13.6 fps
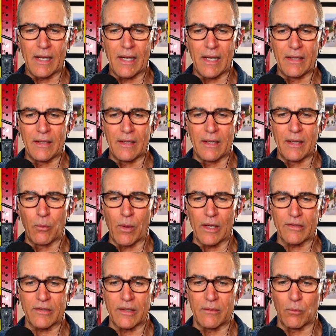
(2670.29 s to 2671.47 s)
And it
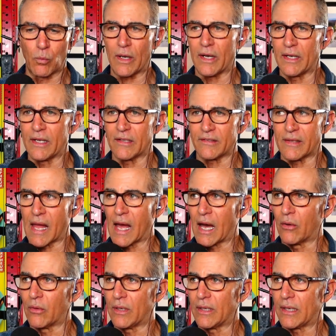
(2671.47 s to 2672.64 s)
wasn't what it is
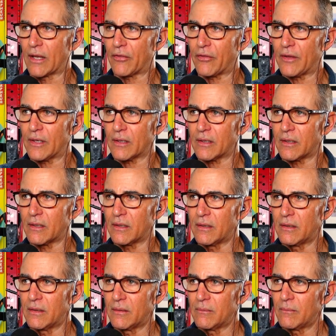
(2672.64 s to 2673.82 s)
now. And I think,
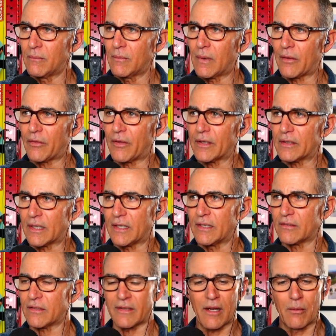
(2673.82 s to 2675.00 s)
I think the
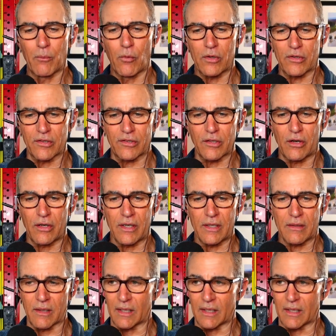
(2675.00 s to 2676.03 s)
kids today are more discerning.